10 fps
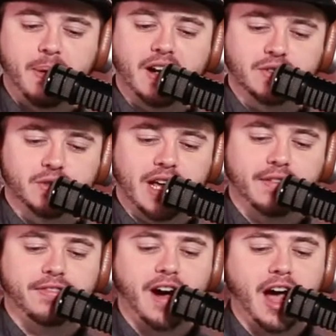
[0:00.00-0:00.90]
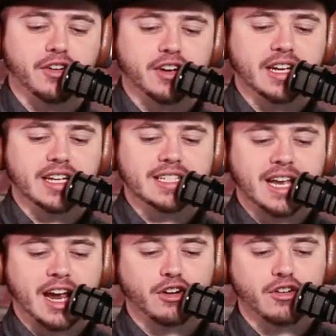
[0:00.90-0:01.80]
Apostles and Firing
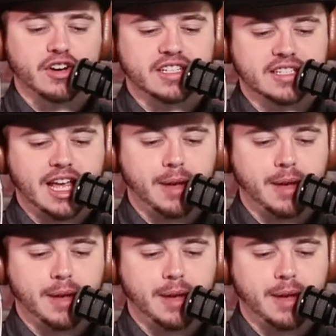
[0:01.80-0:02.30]
Terrorists